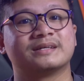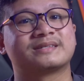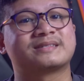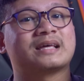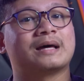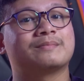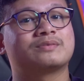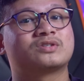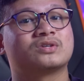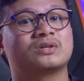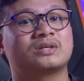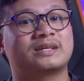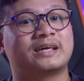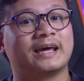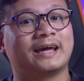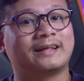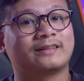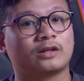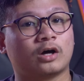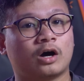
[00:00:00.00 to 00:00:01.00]
Samsung
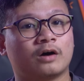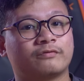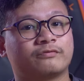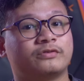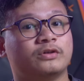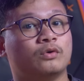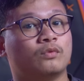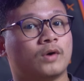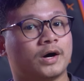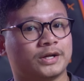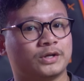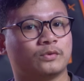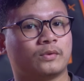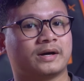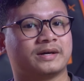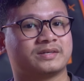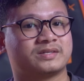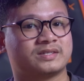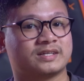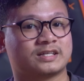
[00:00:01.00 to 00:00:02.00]
kicked off the One
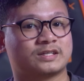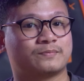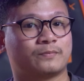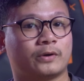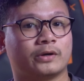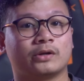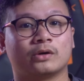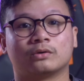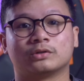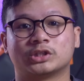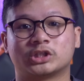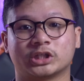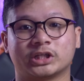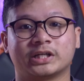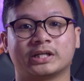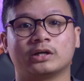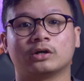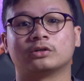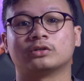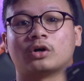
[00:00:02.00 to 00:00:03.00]
UI 6.0
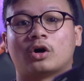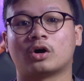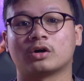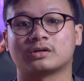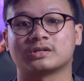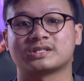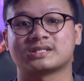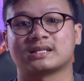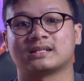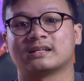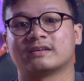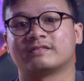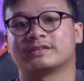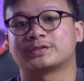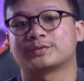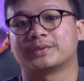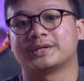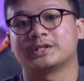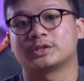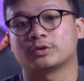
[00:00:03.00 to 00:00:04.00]
journey on August 11,
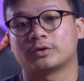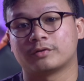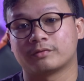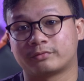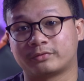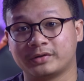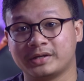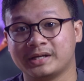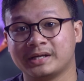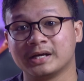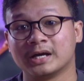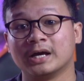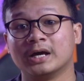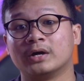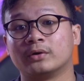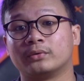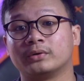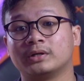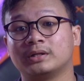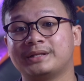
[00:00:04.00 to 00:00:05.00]
2023,
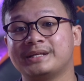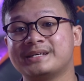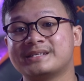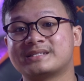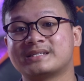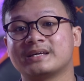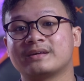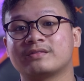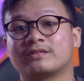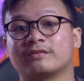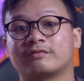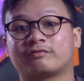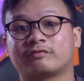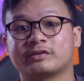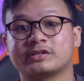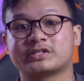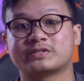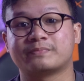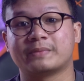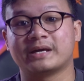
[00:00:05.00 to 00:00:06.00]
releasing the
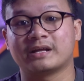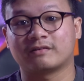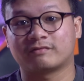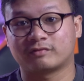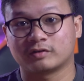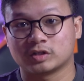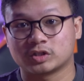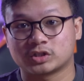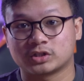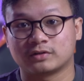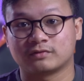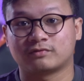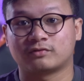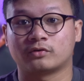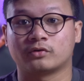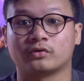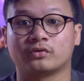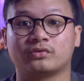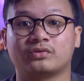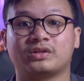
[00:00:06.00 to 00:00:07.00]
first beta version
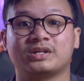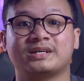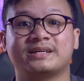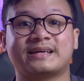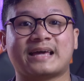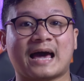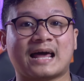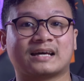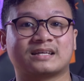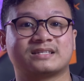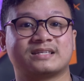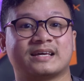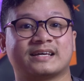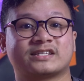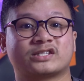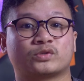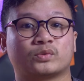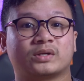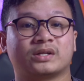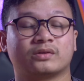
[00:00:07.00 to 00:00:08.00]
for the Galaxy
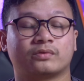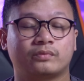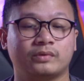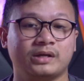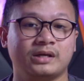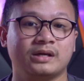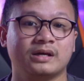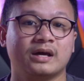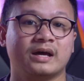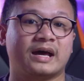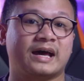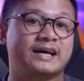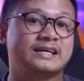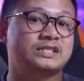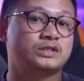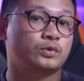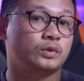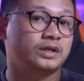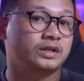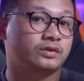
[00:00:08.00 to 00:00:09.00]
S23,
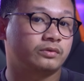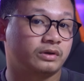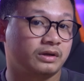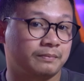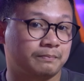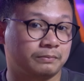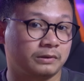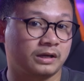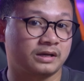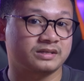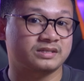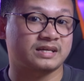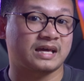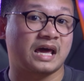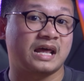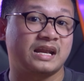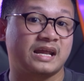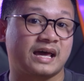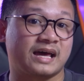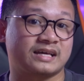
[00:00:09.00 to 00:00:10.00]
S23 Plus,
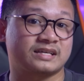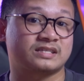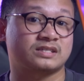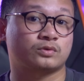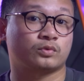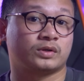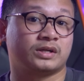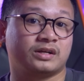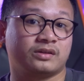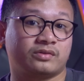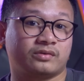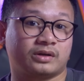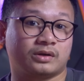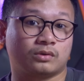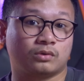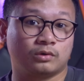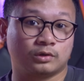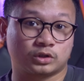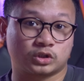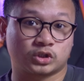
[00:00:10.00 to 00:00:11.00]
and S23
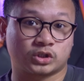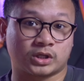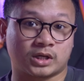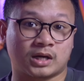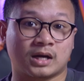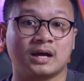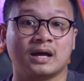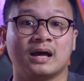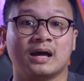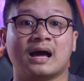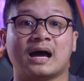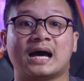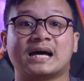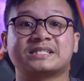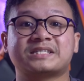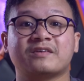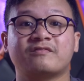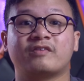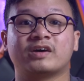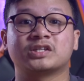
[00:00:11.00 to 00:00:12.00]
Ultra.
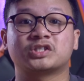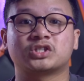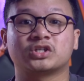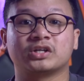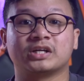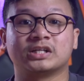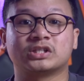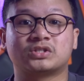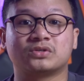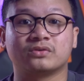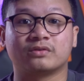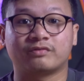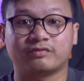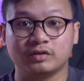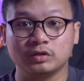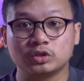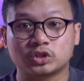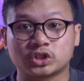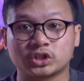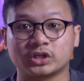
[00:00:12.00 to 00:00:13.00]
As they venture into the
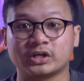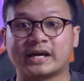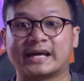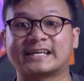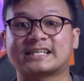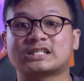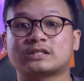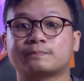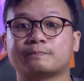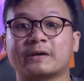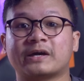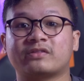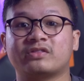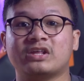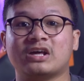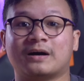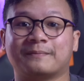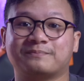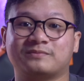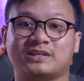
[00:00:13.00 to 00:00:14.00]
future, expect
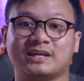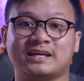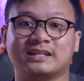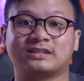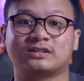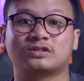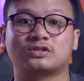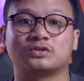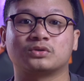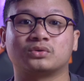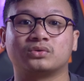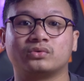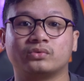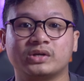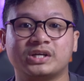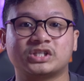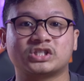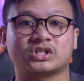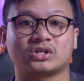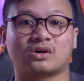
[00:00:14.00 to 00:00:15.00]
the update to
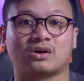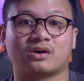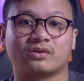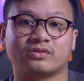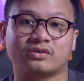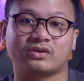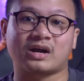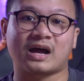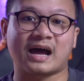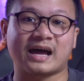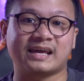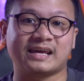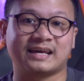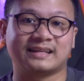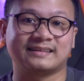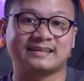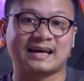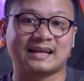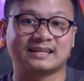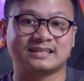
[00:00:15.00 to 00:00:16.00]
reach other
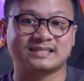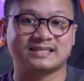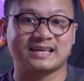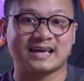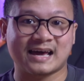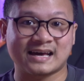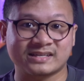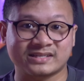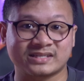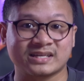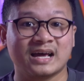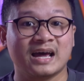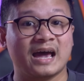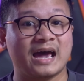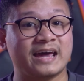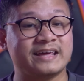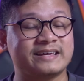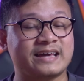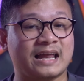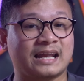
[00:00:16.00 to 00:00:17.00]
high-end Galaxy S
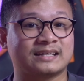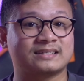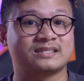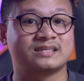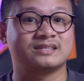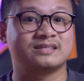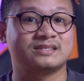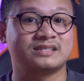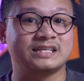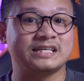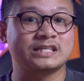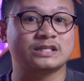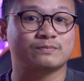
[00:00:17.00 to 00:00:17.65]
and Galaxy Z